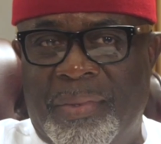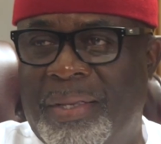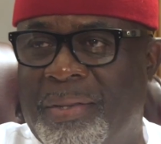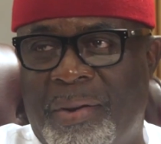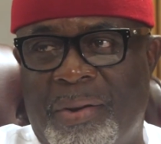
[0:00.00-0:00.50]

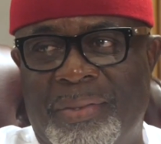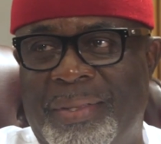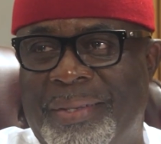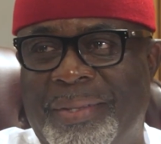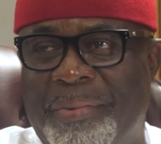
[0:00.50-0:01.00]
It's not
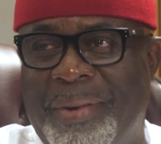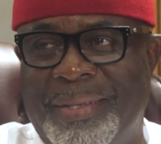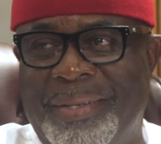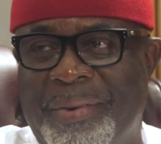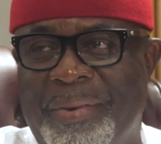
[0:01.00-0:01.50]
contested.
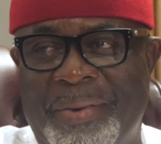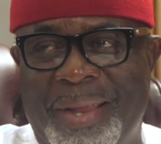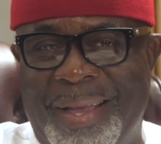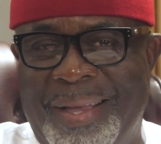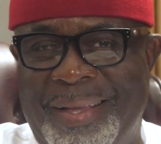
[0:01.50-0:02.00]
let's not go
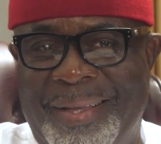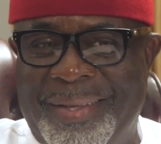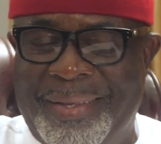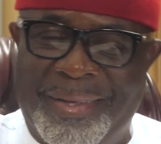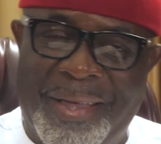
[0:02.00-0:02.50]

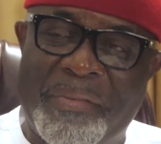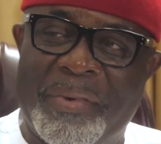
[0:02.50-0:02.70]
there.